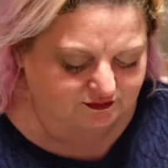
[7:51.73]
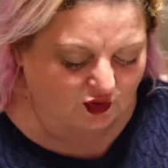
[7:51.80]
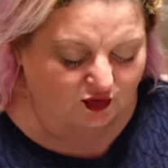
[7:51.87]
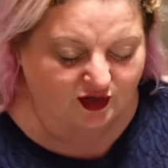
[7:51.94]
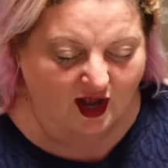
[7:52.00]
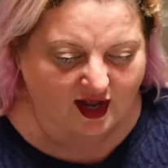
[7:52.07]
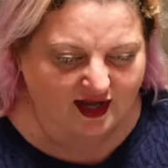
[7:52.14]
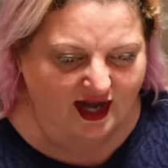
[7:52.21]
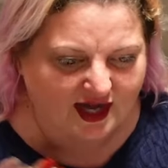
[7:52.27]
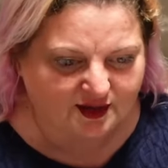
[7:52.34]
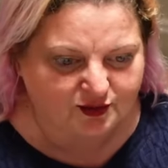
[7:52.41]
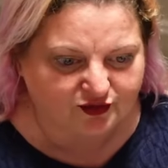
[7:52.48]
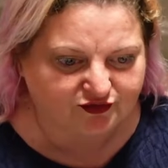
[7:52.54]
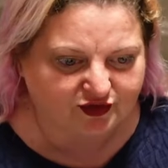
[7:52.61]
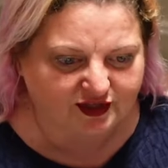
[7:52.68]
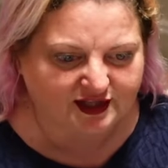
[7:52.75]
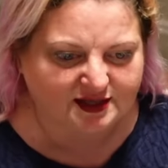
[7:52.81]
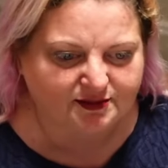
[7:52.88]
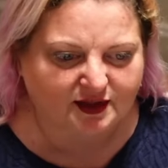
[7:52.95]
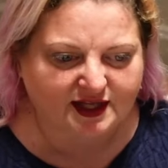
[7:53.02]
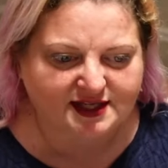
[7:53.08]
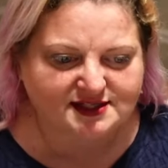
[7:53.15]
or not animal friendly
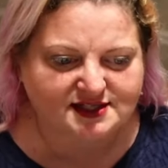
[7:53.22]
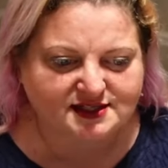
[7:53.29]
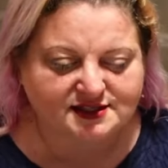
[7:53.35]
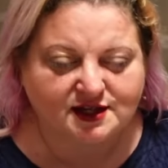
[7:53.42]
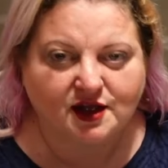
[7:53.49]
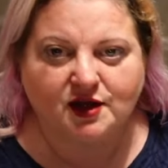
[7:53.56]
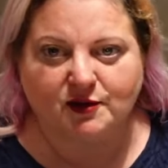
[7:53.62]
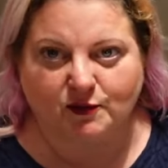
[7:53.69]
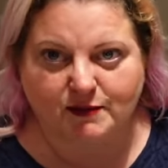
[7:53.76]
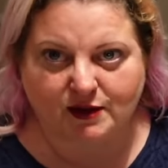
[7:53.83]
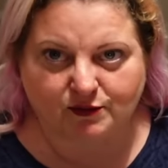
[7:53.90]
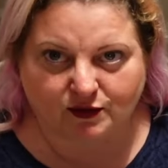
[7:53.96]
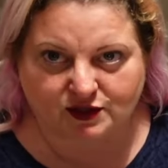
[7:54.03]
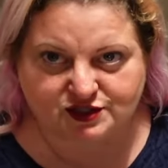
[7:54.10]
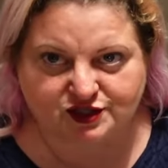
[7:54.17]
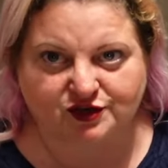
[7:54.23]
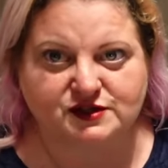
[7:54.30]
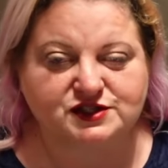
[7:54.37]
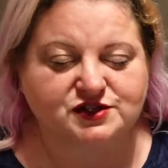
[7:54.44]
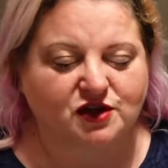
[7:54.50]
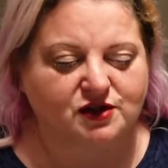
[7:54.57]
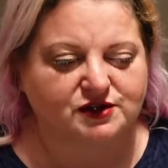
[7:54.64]
places, but where
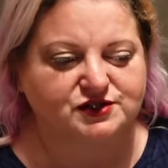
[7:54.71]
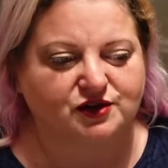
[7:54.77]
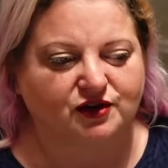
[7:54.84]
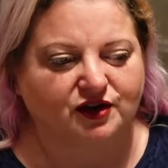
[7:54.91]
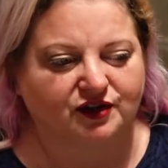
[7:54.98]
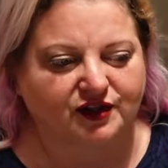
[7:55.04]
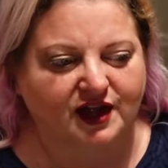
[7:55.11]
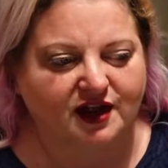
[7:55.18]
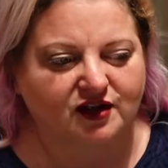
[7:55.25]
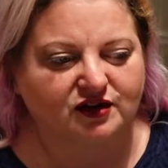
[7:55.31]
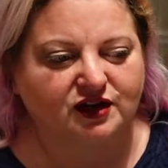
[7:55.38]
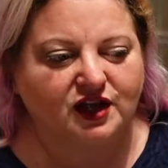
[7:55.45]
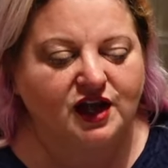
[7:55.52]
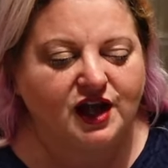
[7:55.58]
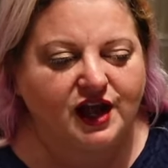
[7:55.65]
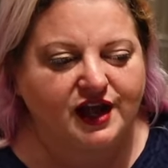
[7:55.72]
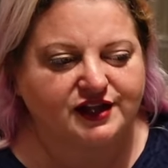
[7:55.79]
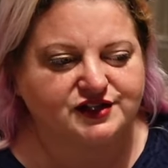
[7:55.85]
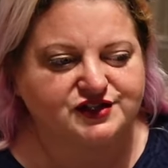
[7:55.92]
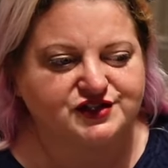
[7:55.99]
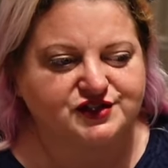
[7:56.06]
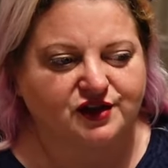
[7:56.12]
service dogs are allowed.
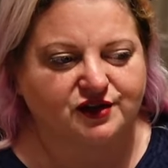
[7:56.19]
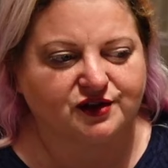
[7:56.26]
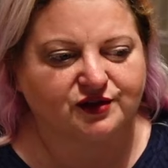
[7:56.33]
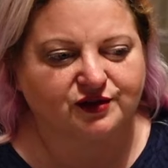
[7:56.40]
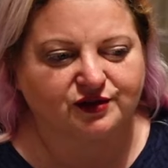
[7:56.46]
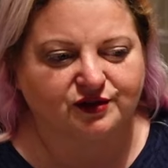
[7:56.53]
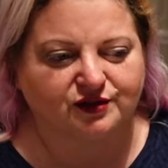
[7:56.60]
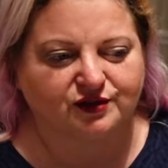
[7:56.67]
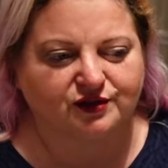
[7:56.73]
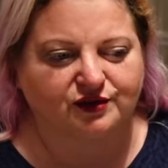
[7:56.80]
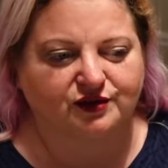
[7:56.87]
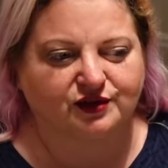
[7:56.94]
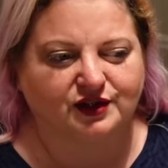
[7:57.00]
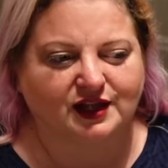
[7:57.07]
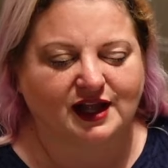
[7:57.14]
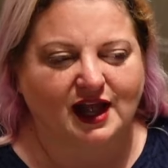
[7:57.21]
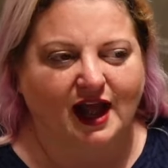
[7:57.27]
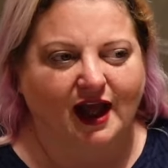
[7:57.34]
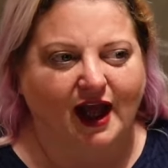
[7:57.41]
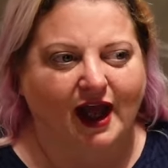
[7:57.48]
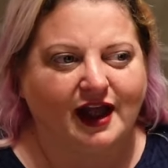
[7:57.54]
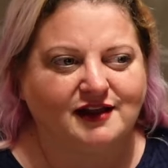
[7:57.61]
And so
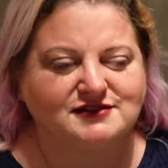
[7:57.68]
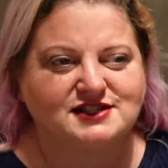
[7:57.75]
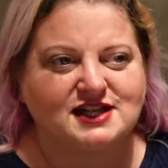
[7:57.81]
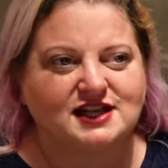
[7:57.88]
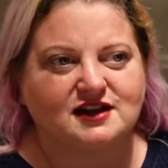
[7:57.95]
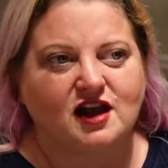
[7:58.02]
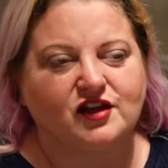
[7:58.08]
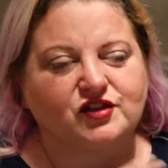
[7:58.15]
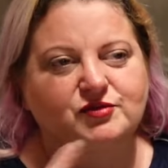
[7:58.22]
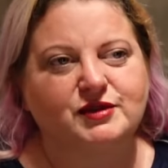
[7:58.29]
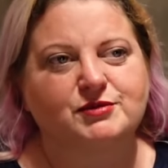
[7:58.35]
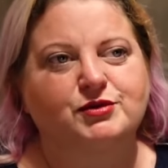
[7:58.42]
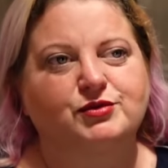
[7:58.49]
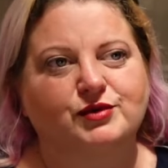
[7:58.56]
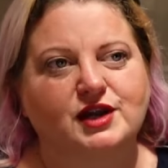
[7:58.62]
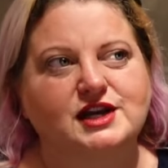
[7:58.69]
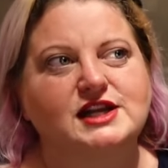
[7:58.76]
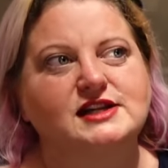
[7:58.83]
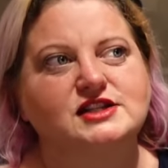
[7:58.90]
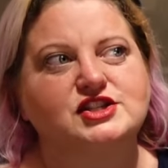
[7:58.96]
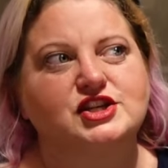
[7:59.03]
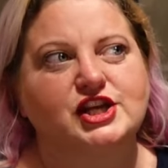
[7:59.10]
I have seen other people run
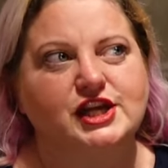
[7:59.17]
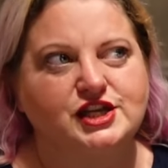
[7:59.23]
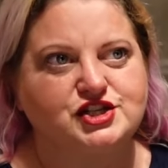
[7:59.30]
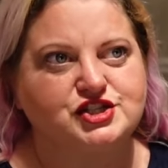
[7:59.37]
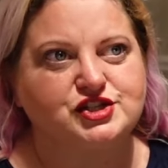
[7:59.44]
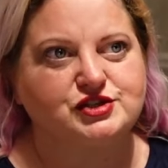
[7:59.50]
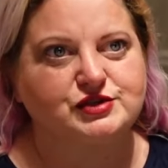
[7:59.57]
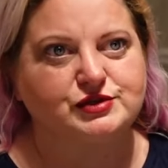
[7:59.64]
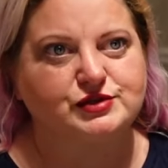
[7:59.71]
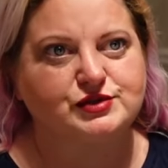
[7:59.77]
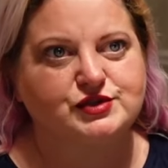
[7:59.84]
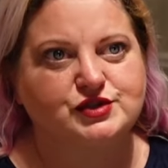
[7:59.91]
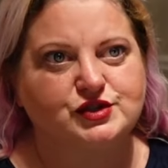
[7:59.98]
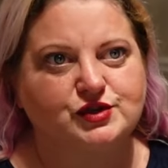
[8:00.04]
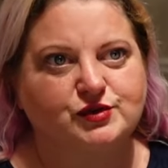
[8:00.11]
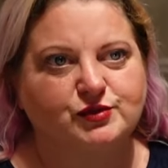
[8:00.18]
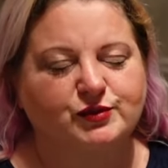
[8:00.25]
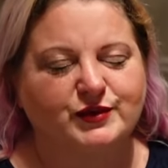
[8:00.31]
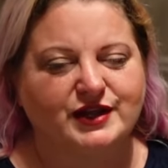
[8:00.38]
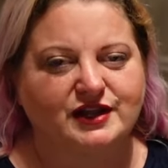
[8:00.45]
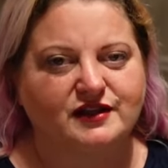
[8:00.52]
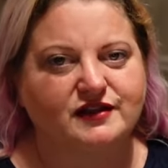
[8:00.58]
into issues
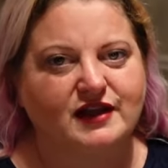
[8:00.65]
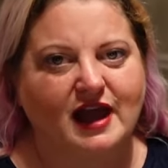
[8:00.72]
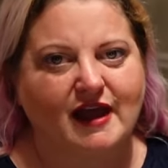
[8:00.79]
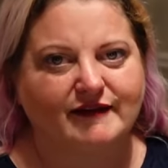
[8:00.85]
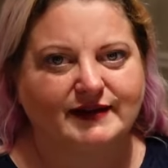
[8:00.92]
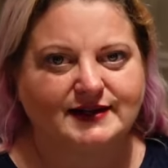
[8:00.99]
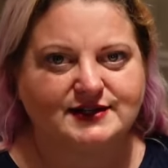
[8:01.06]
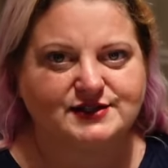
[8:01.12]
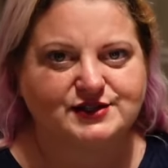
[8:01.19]
with having a